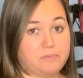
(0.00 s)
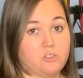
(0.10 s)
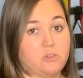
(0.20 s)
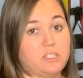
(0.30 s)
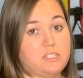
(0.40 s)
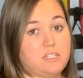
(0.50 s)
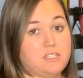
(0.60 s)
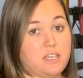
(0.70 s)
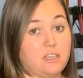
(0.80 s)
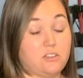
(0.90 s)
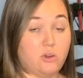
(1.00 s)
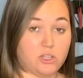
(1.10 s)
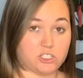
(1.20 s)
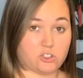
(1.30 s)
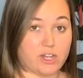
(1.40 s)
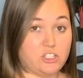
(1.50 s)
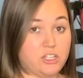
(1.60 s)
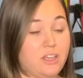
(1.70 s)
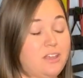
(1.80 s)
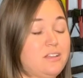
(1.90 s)
So this is a yoga stretch
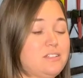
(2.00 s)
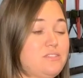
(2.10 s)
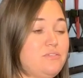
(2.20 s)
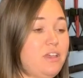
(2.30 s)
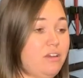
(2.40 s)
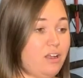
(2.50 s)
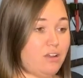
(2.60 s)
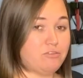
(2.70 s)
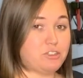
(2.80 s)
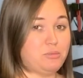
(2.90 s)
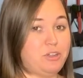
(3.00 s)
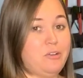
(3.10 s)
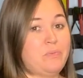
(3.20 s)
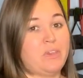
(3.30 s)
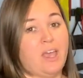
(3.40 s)
that's very comfortable.